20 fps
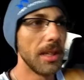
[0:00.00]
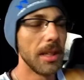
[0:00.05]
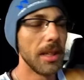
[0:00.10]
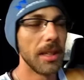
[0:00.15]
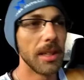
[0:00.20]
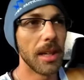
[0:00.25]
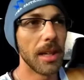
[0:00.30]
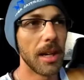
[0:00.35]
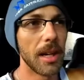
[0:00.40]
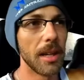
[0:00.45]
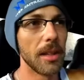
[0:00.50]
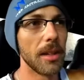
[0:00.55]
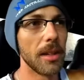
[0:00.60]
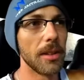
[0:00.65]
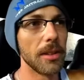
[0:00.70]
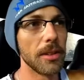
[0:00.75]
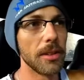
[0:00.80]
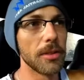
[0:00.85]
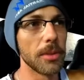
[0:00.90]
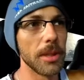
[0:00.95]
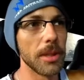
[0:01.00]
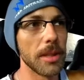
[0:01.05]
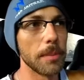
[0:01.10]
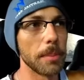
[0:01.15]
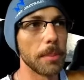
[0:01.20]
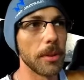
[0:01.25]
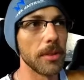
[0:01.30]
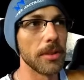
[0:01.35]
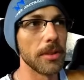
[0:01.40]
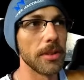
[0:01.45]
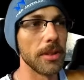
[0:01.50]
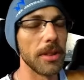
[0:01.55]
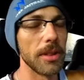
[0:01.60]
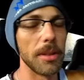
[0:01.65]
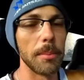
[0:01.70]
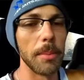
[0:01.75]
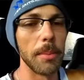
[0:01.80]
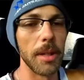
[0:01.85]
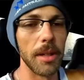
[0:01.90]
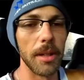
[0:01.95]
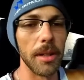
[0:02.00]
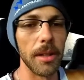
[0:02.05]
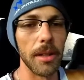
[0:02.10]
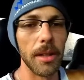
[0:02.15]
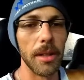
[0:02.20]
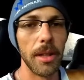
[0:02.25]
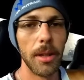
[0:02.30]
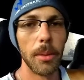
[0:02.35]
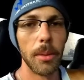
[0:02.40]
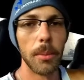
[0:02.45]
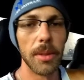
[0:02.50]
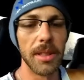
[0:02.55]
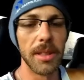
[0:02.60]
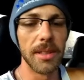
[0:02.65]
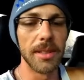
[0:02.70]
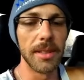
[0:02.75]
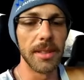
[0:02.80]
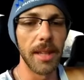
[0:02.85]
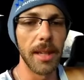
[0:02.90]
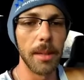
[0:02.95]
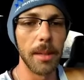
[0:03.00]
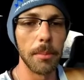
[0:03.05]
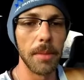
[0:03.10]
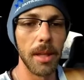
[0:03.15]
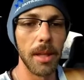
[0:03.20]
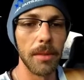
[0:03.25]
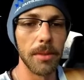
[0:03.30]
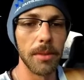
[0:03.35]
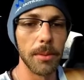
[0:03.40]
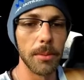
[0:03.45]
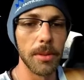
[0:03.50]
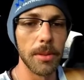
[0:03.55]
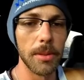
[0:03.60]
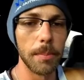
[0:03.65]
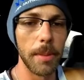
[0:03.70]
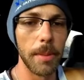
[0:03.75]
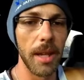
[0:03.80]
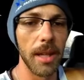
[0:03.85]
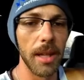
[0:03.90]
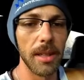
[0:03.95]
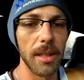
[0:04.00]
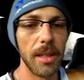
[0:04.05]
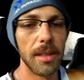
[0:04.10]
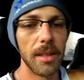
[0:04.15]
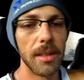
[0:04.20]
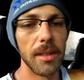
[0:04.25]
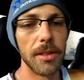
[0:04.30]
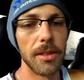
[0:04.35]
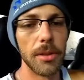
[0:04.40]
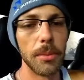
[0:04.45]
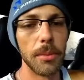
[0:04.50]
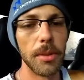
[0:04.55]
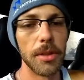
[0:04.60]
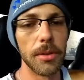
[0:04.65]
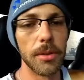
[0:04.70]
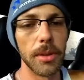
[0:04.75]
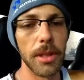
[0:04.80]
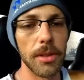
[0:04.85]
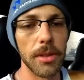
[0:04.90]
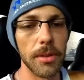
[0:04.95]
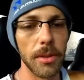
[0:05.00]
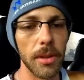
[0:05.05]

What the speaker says: you got to learn to treat the person in the mirror with the same love and respect that you would treat your